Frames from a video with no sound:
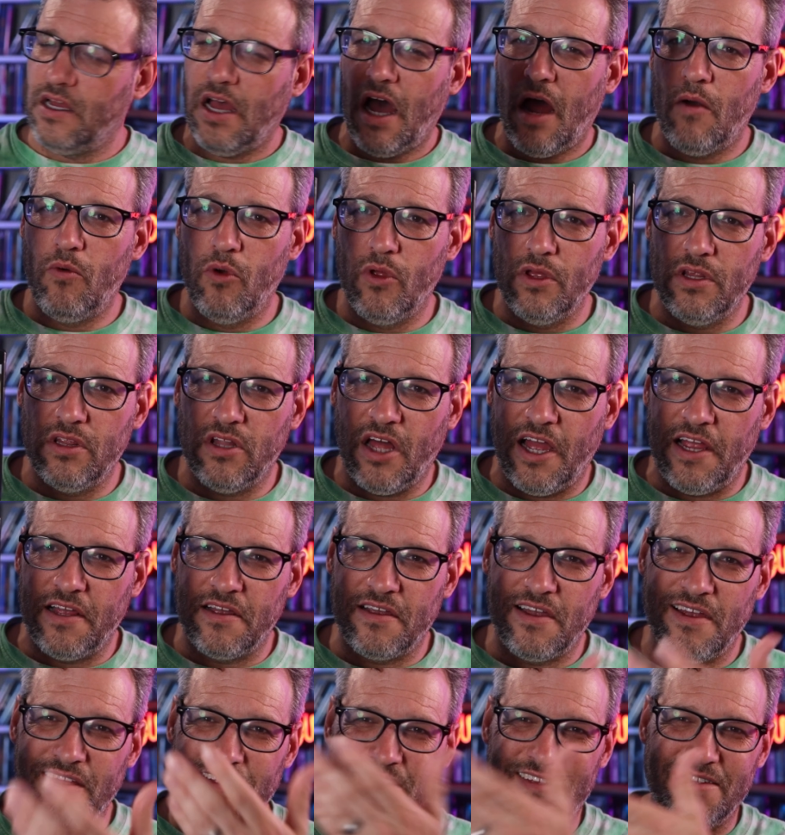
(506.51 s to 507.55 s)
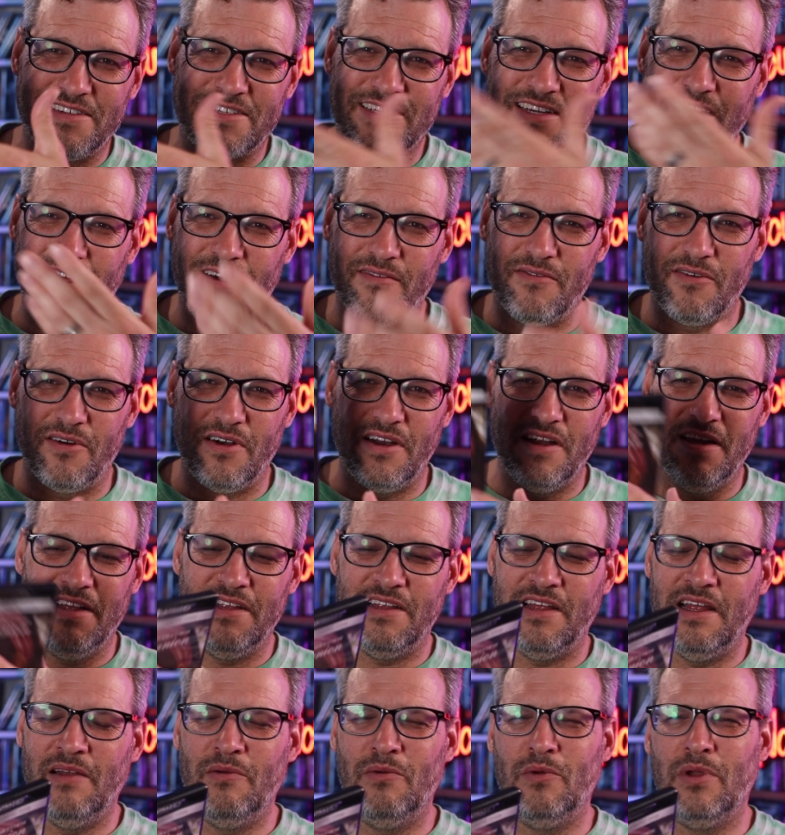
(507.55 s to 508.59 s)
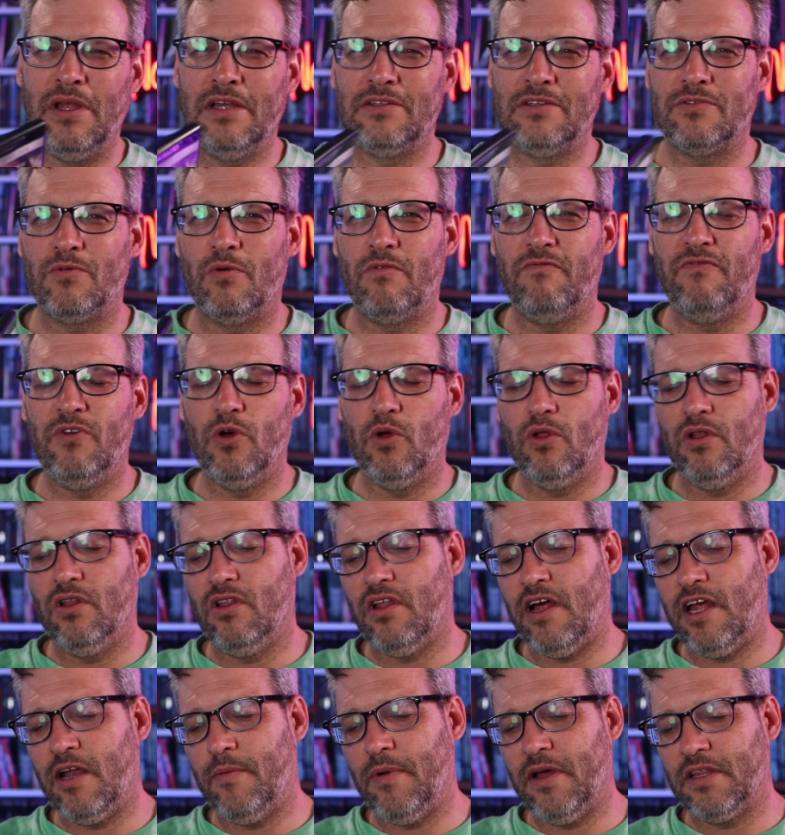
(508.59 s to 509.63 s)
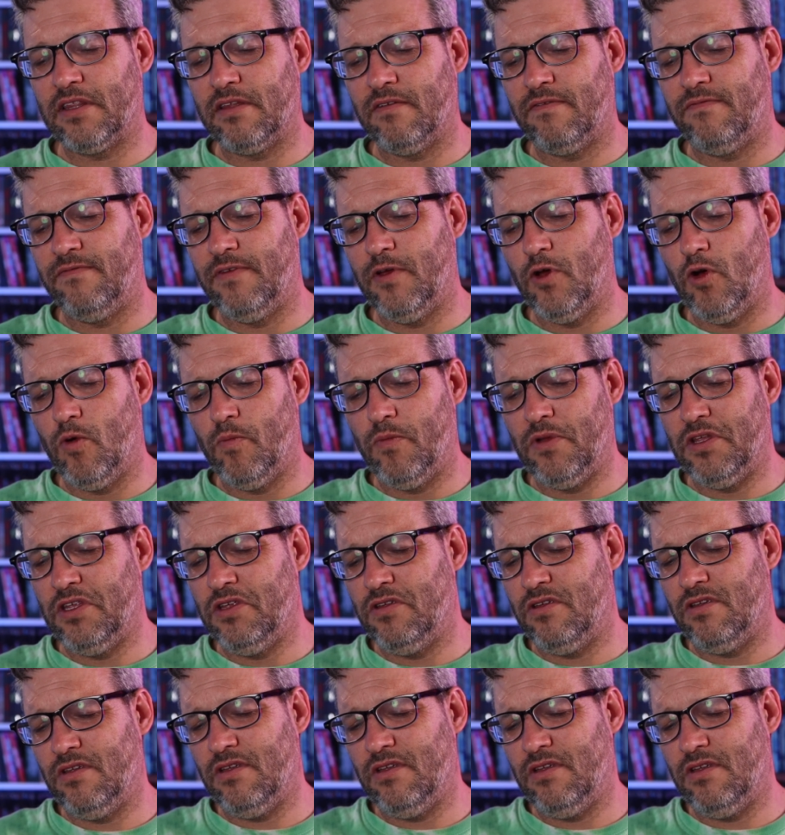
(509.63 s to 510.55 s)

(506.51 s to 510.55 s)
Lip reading: I really like this cover. It does reveal a lot about the film, but